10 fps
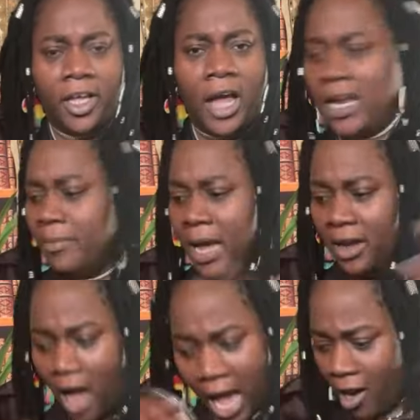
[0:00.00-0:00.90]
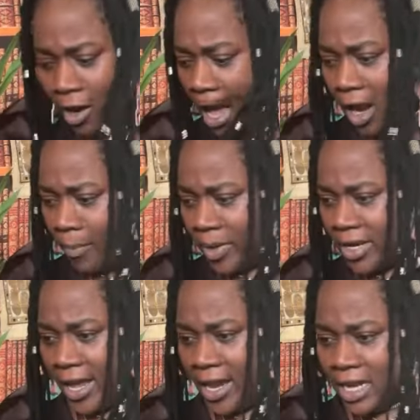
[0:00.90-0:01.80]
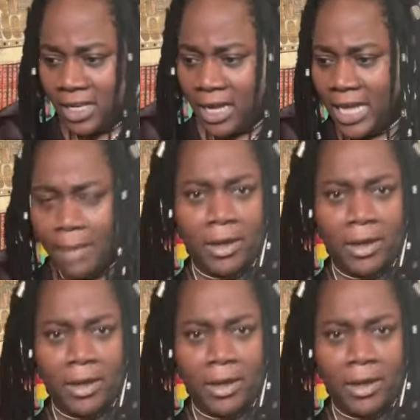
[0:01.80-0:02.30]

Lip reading: And the man all up in the energy and can't